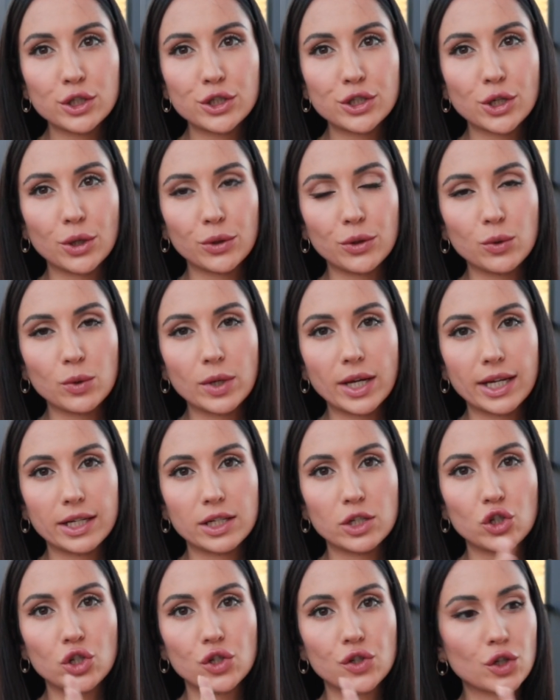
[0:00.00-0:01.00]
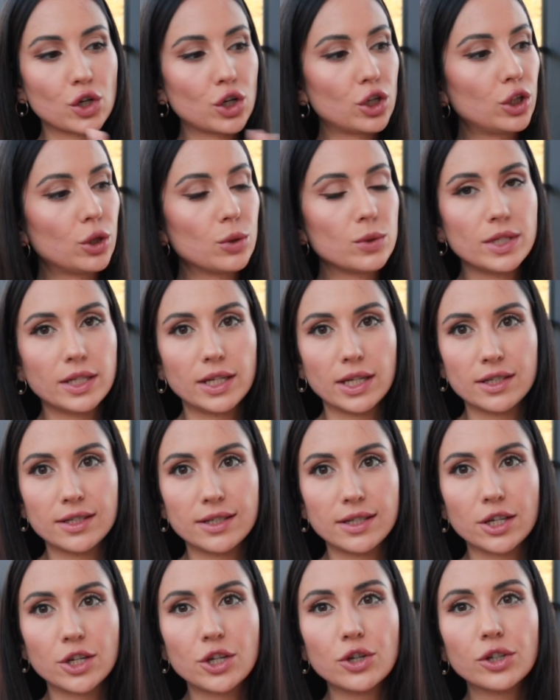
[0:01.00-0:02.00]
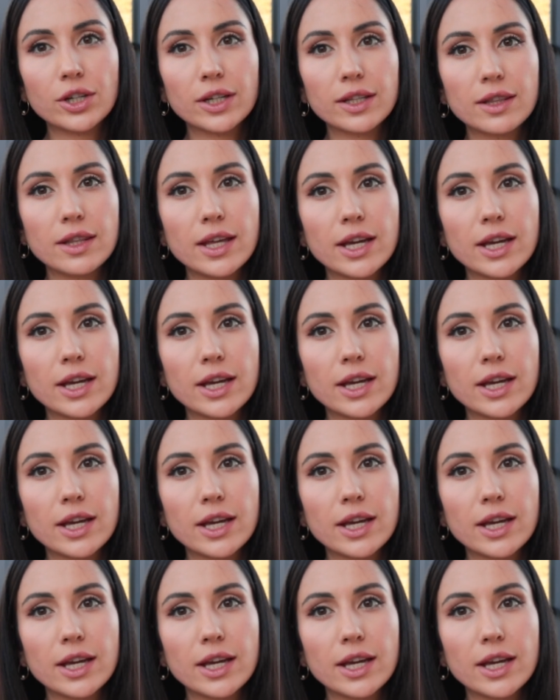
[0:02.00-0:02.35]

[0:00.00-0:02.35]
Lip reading: so you can just close it and secure it